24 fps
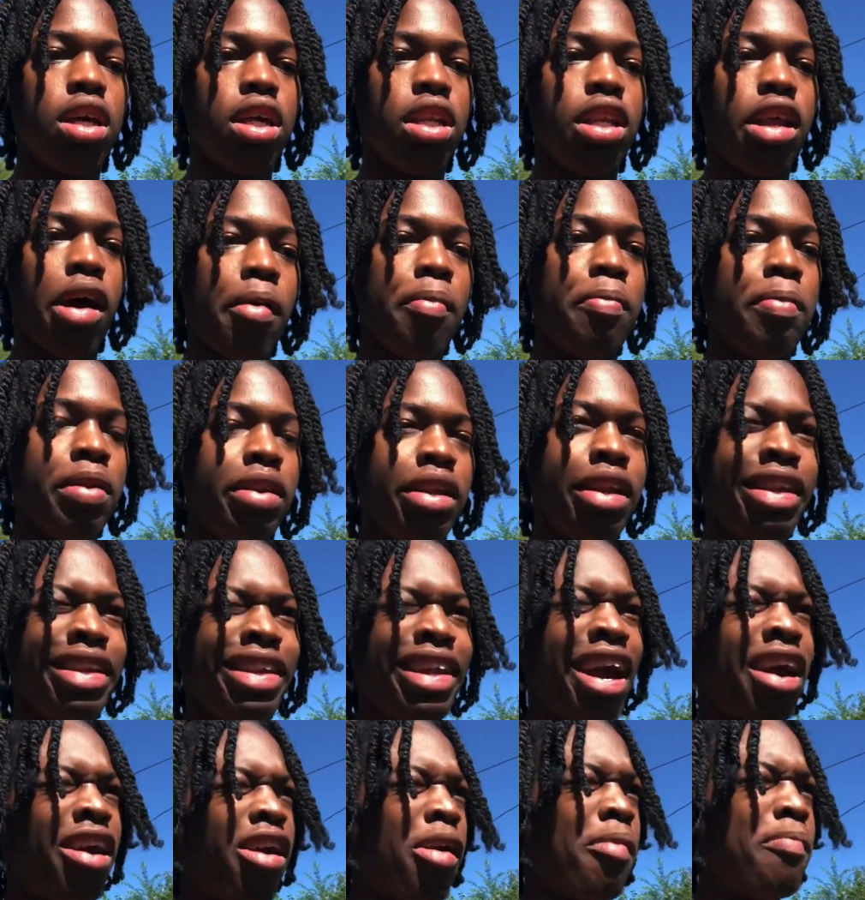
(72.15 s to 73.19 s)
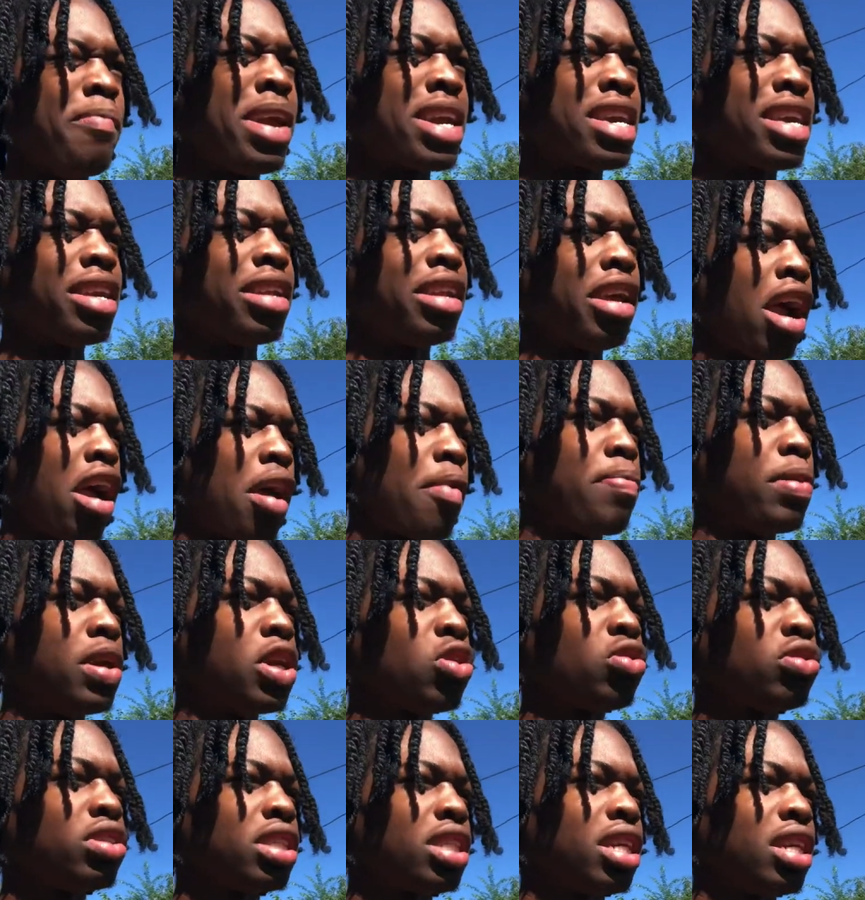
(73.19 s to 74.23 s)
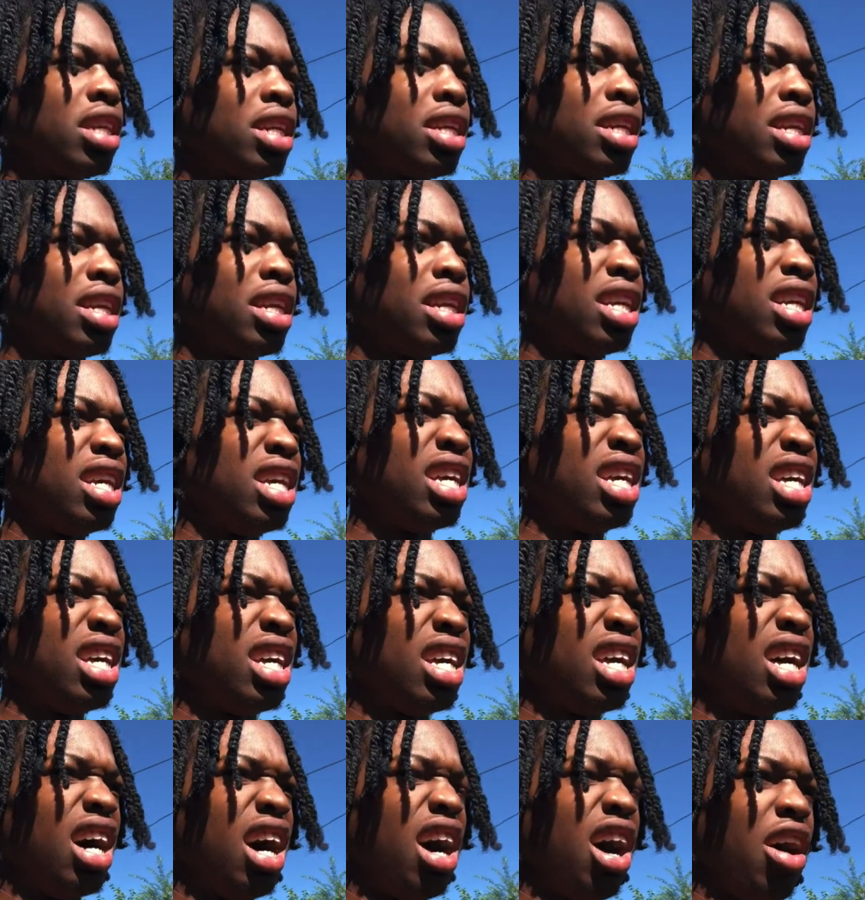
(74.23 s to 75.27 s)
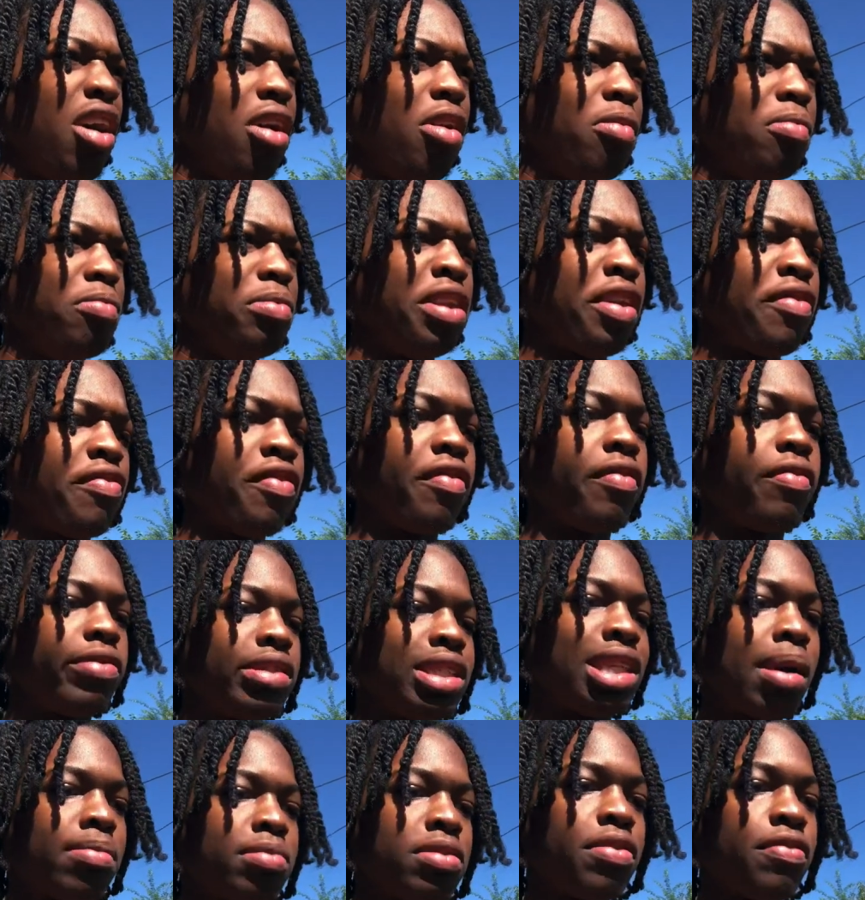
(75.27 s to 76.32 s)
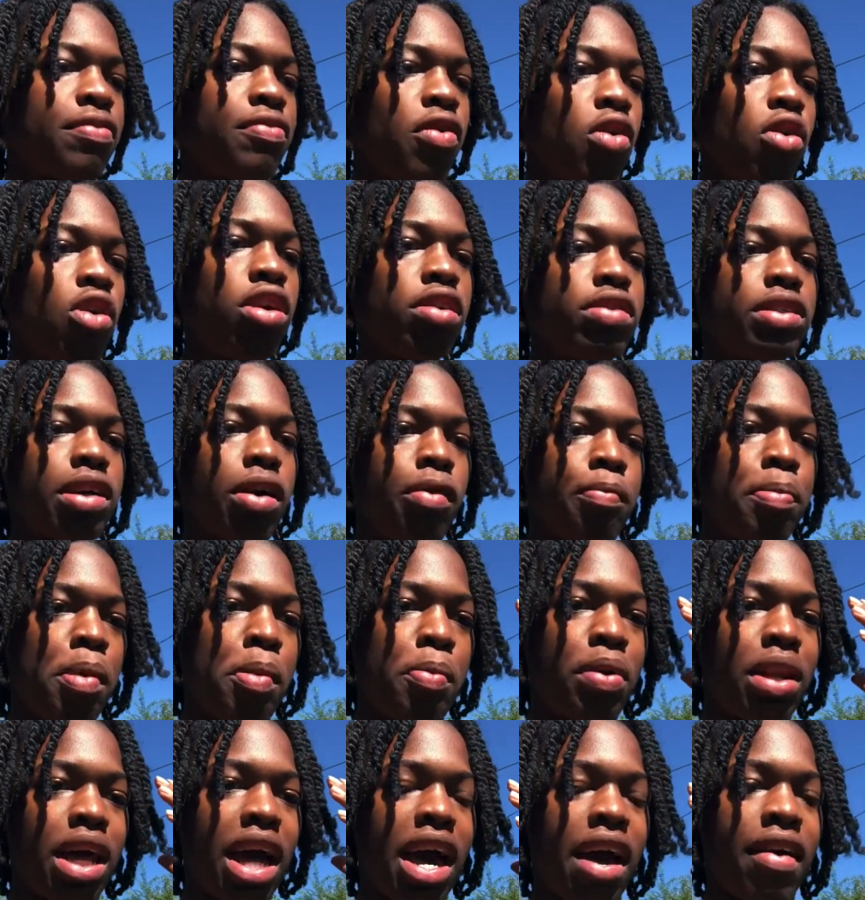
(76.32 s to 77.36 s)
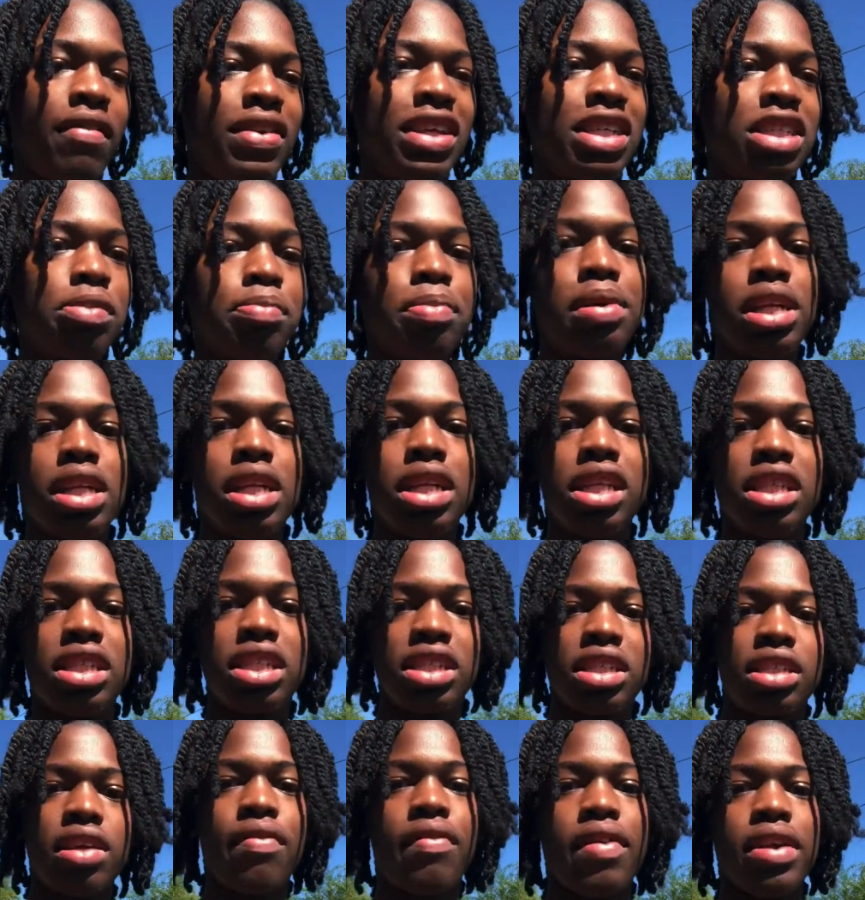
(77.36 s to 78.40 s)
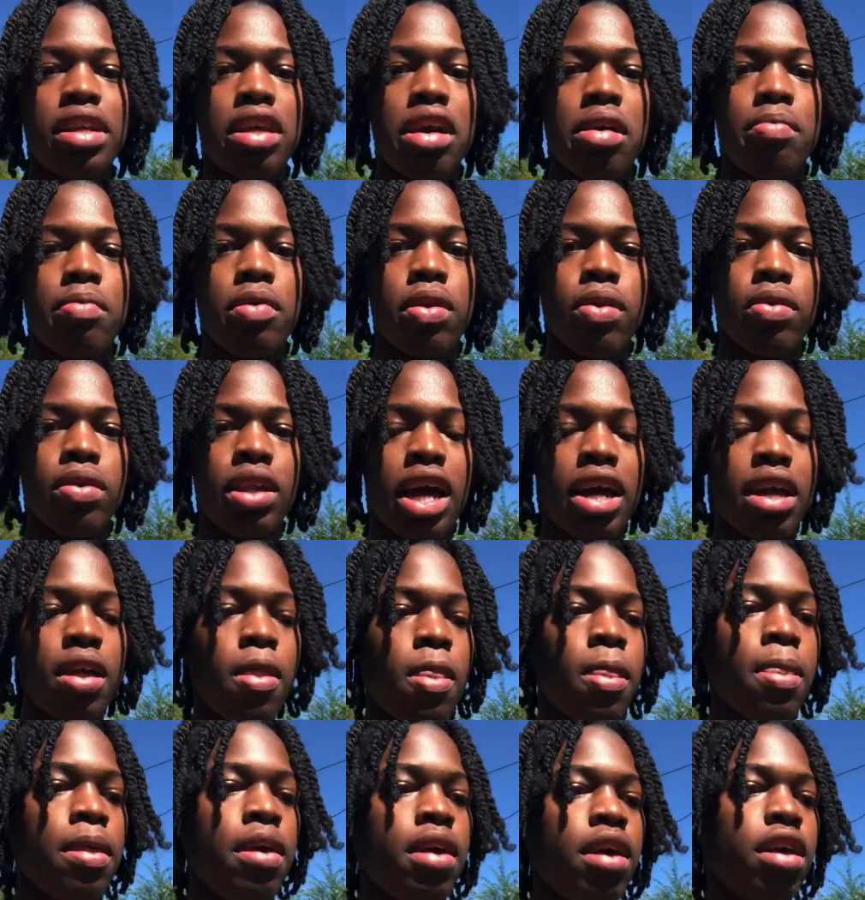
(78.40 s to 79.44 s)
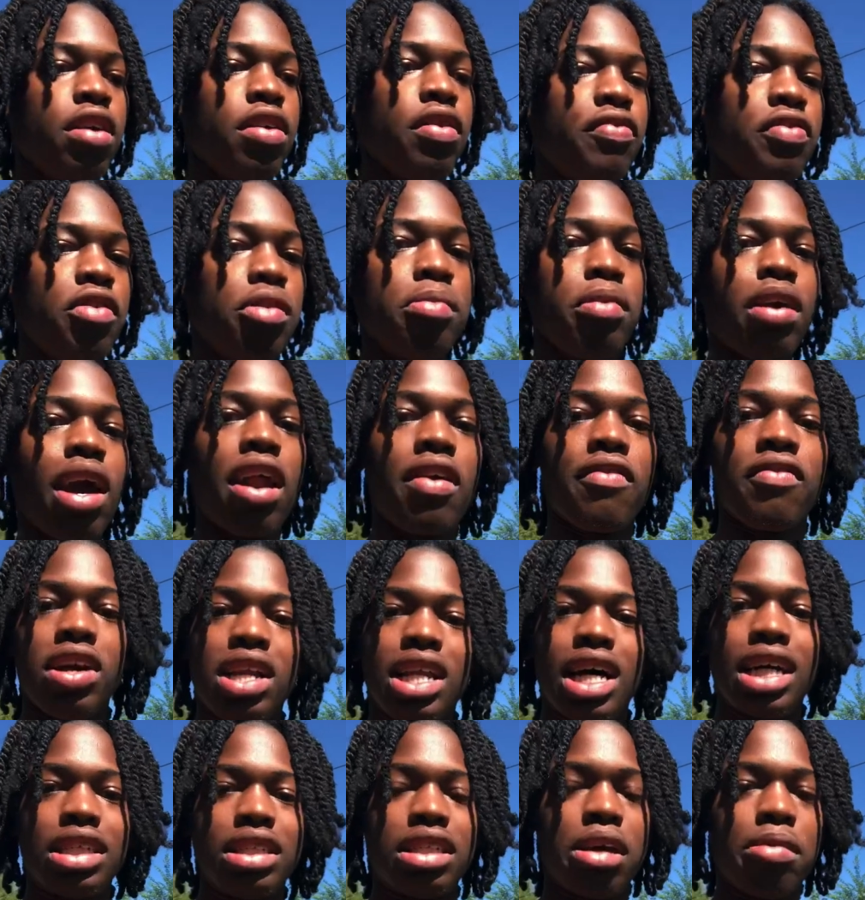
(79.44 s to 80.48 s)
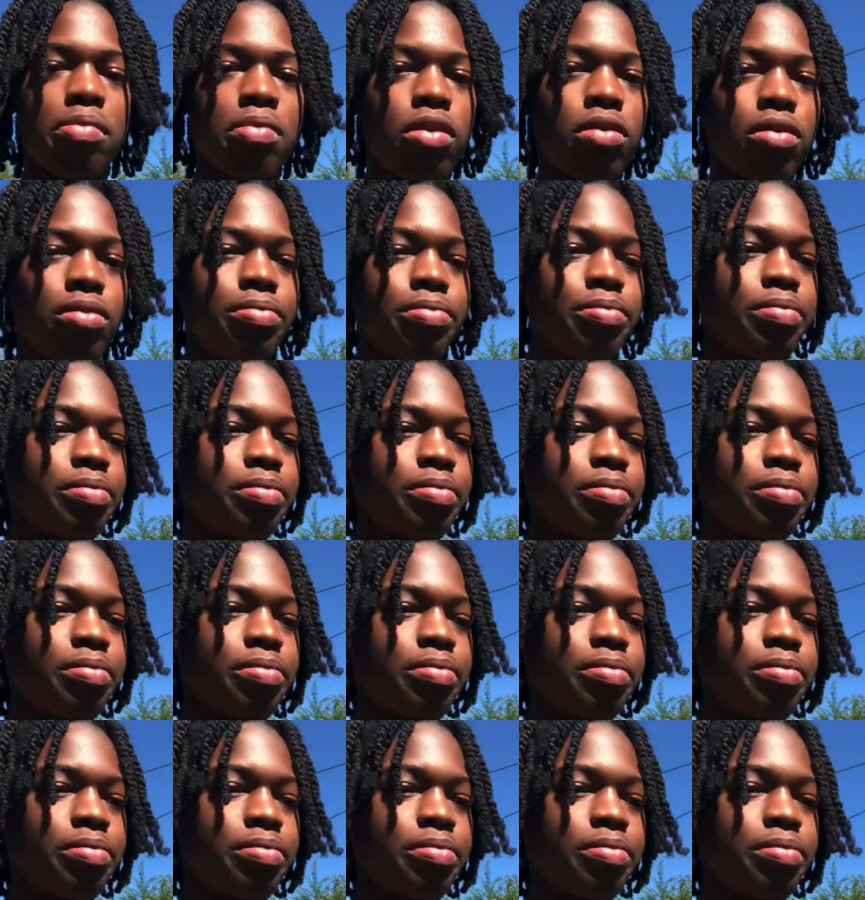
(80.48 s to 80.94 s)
that are producing different types of forms of people that have disabilities and stuff like that, bro. Like, you feel me? You gotta realize that, bro.